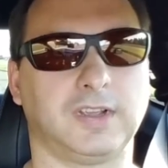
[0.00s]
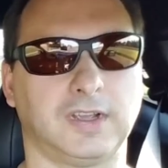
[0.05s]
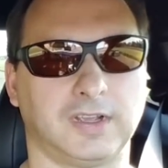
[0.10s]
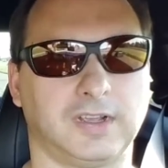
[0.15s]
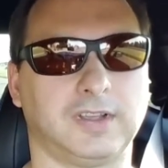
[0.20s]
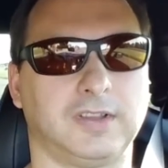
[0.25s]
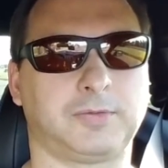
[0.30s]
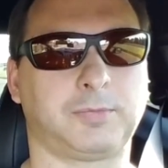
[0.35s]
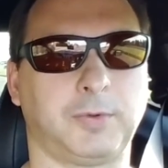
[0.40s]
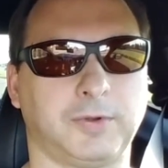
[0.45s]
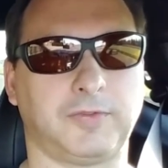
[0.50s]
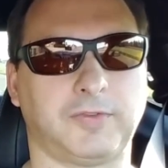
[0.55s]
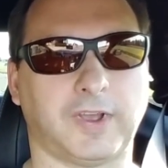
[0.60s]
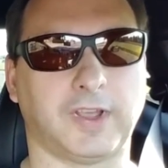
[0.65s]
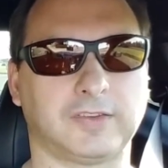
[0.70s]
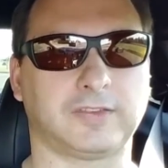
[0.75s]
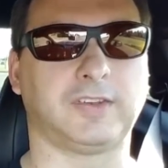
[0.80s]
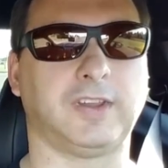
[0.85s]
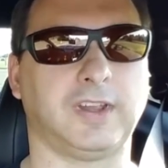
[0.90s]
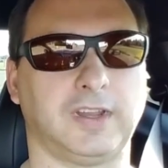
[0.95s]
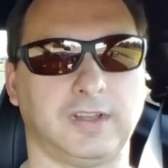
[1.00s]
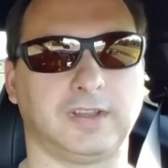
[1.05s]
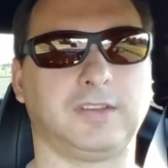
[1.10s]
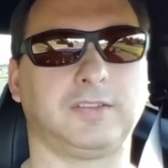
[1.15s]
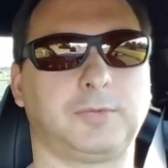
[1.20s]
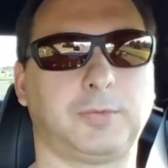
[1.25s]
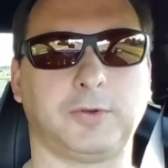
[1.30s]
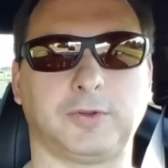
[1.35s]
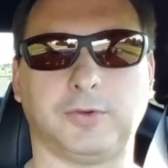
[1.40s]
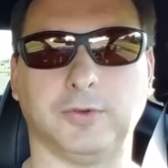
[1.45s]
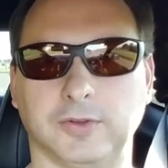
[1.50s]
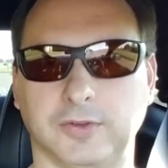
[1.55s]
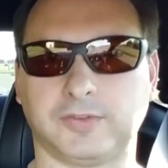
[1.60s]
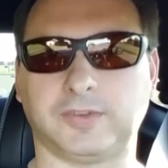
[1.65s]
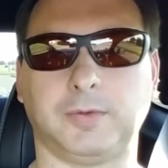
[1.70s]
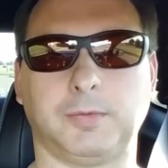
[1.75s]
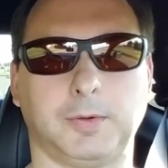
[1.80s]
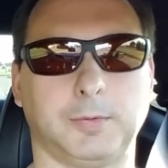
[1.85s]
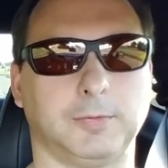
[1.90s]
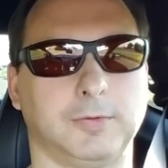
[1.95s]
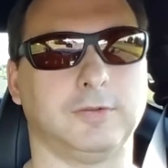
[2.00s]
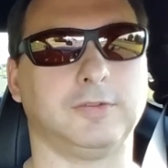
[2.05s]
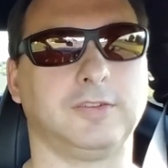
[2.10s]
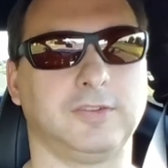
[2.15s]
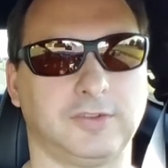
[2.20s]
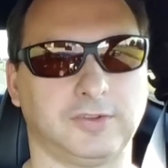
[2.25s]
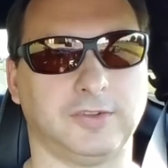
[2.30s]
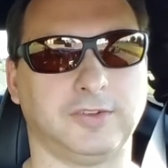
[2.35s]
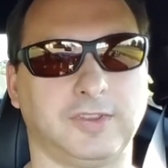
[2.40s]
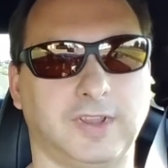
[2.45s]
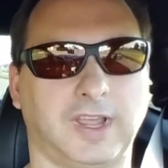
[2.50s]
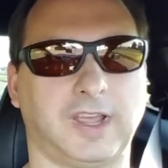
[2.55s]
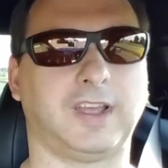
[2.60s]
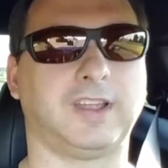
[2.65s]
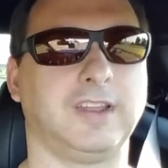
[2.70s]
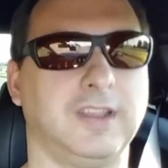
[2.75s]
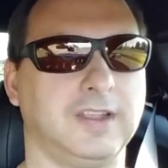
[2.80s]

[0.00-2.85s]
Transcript: It's pretty fascinating. It's pretty cool to see people doing that.